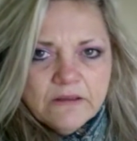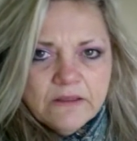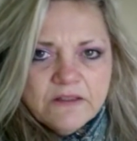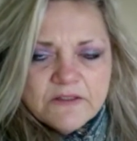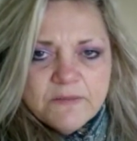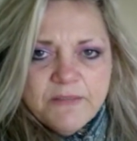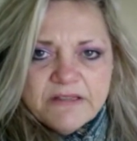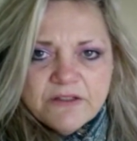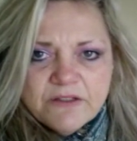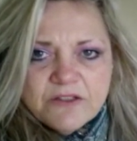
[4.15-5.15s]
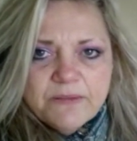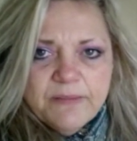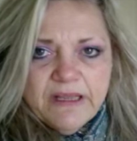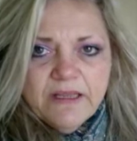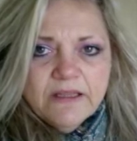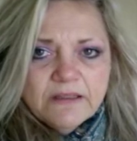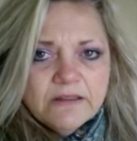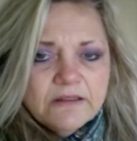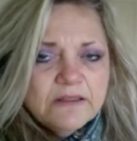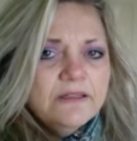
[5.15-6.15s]
this is a message to me,
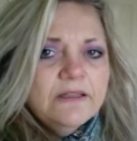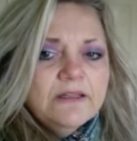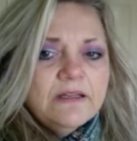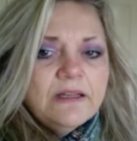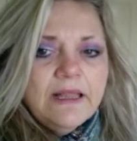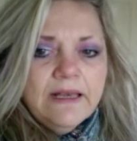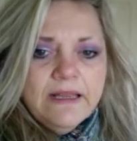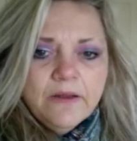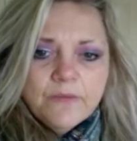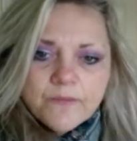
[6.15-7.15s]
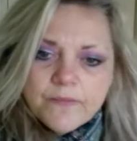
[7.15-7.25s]
Kelly.